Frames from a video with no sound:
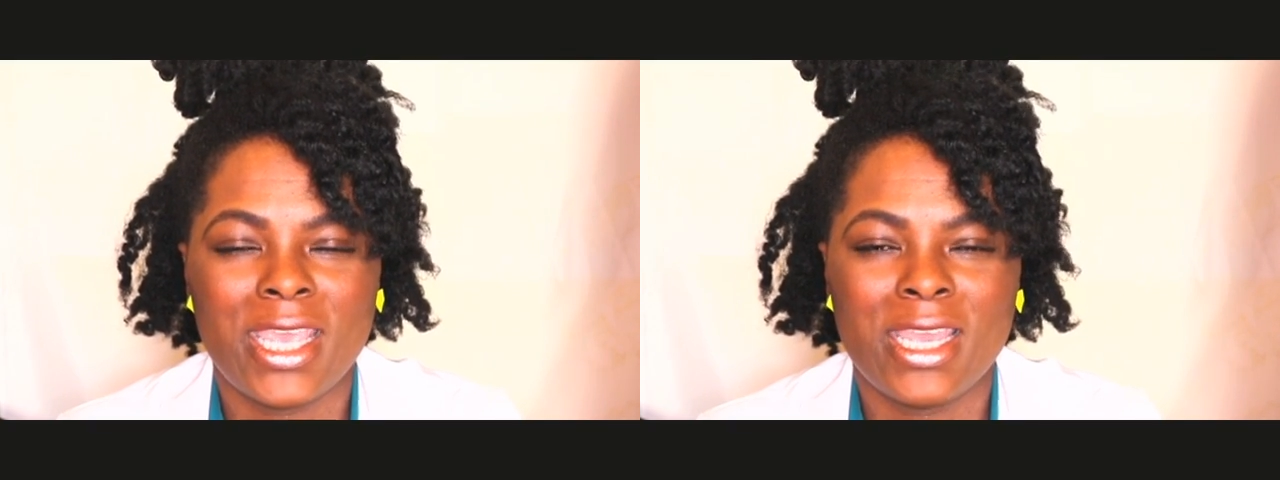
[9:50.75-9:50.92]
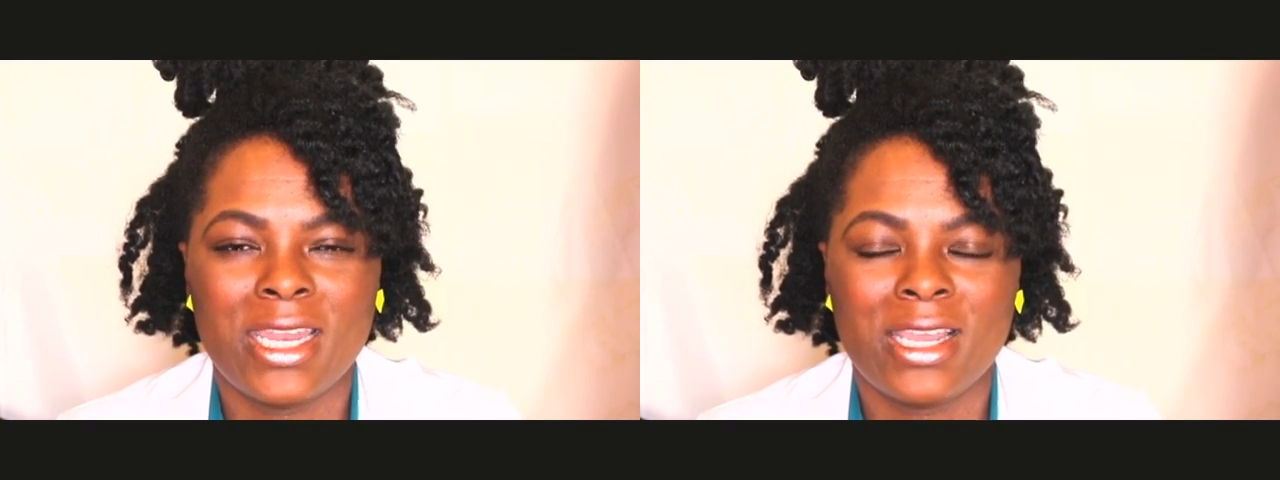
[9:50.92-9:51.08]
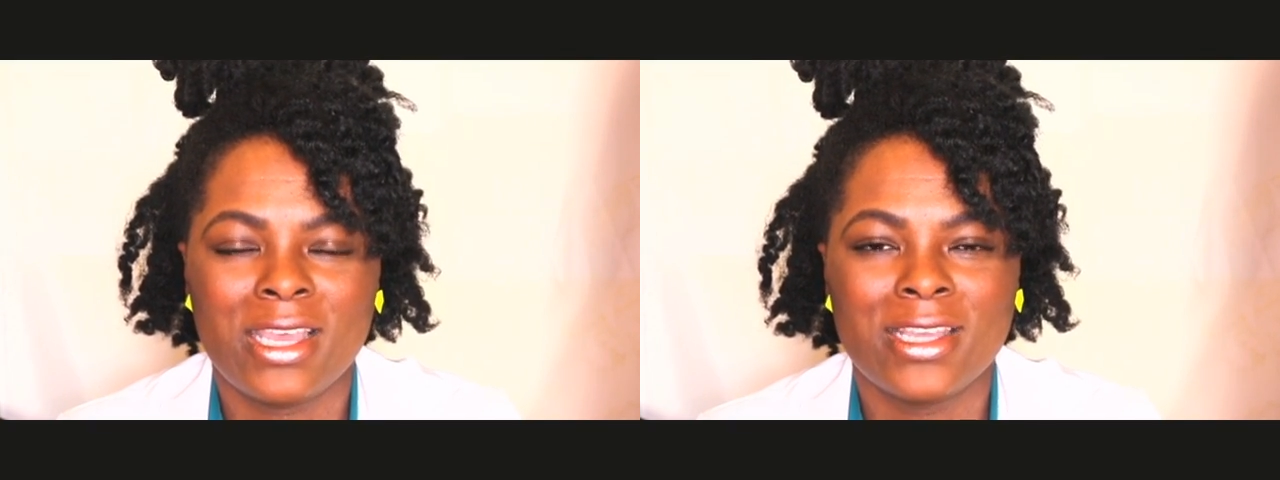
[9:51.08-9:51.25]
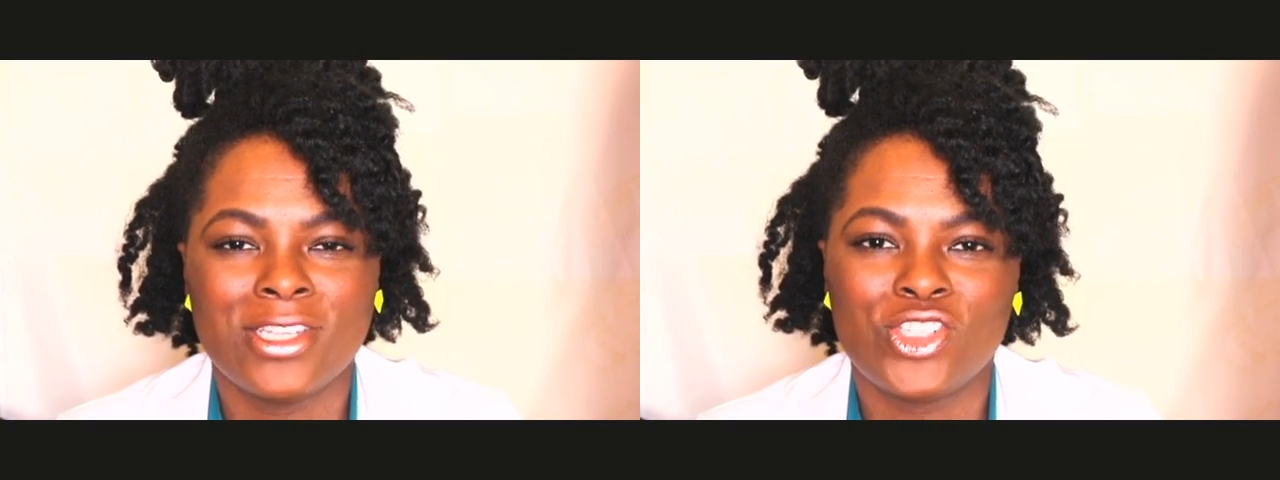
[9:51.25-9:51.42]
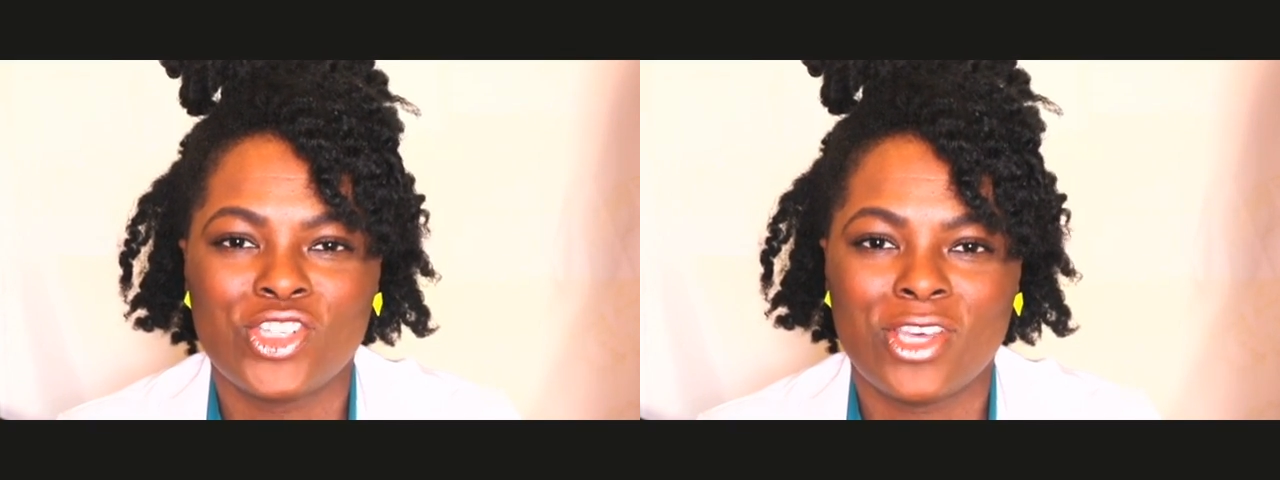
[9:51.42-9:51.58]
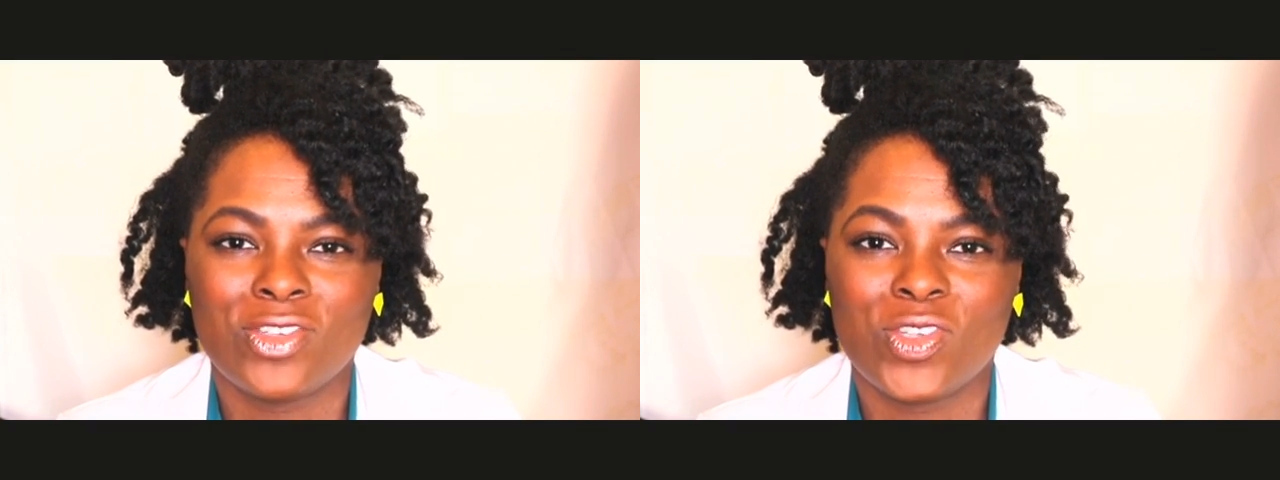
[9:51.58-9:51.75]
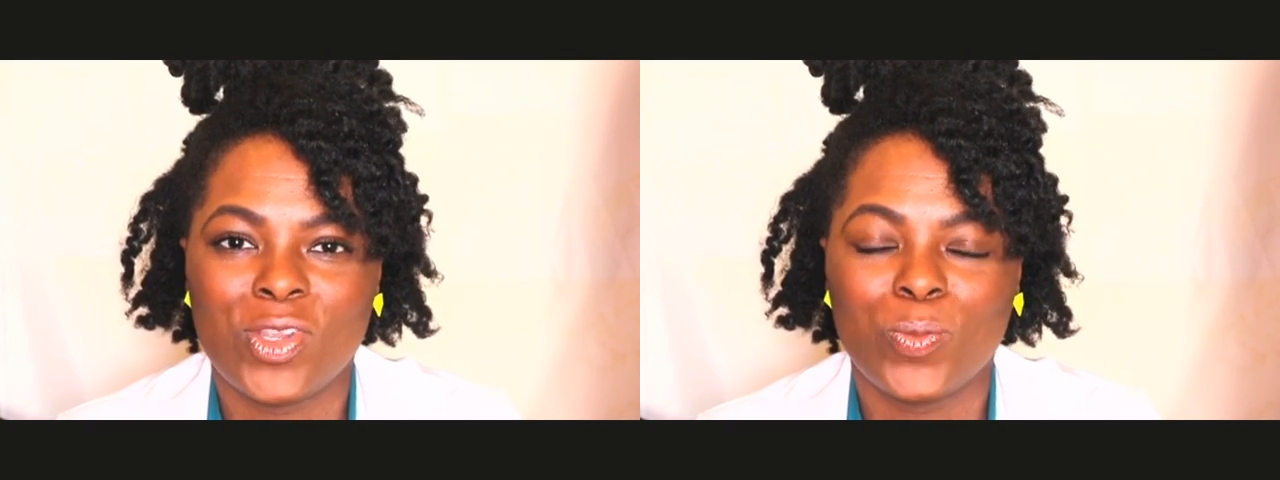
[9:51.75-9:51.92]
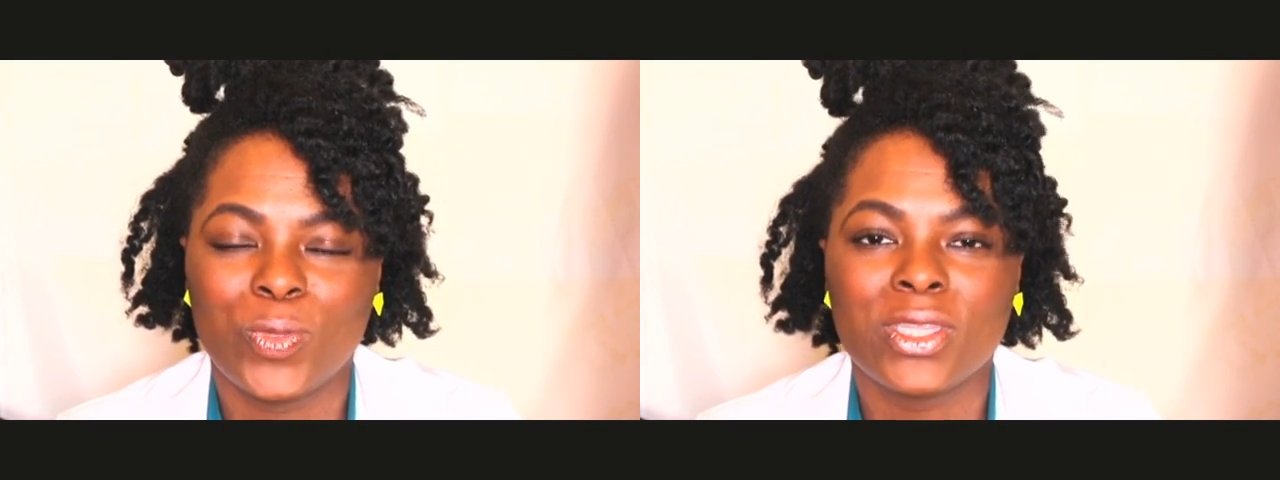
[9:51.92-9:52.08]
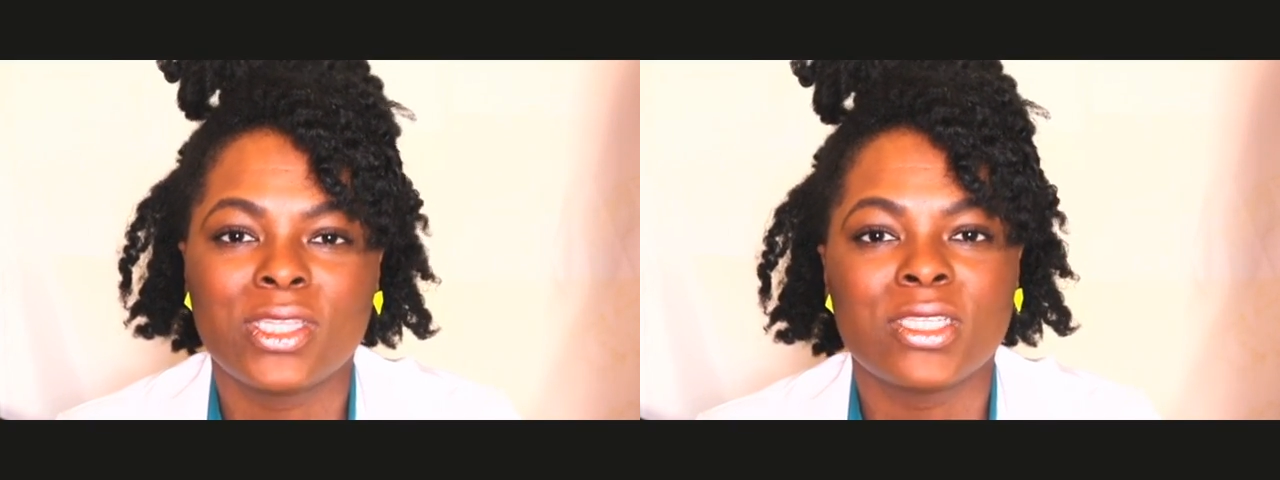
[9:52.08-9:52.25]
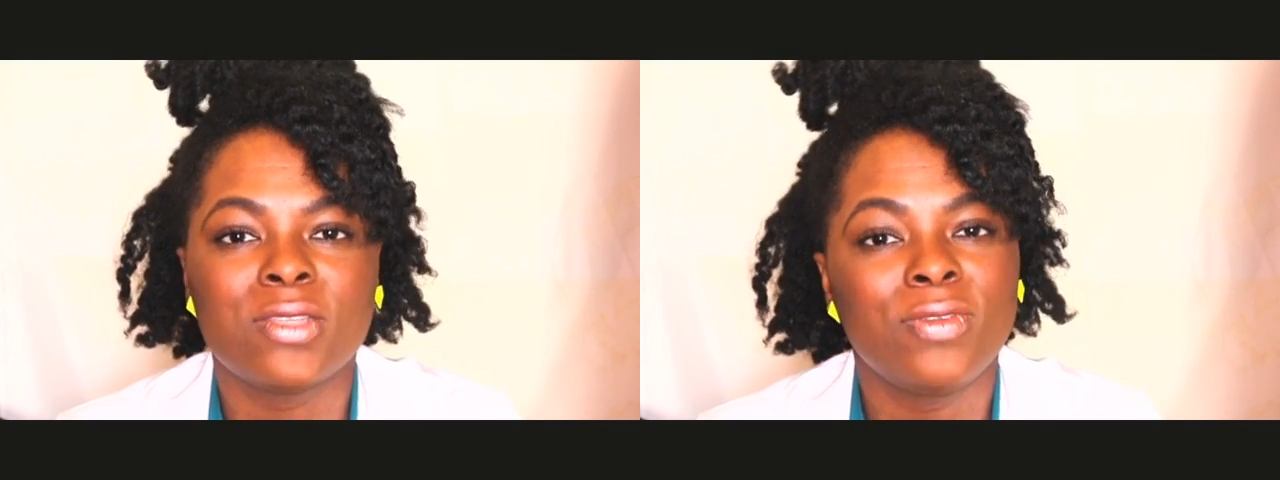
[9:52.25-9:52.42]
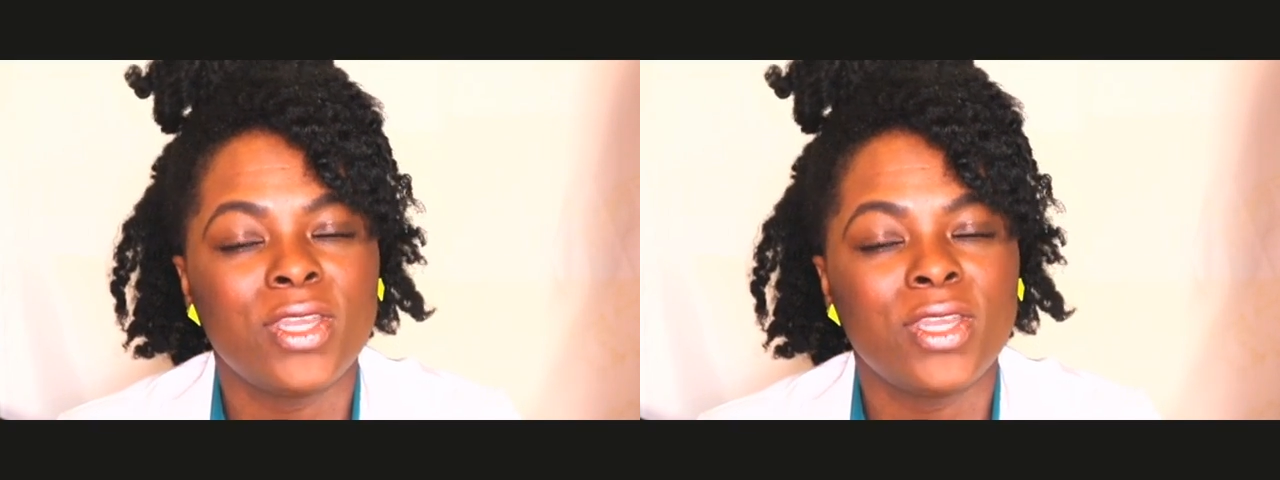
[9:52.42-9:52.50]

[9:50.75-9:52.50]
in conjunction with this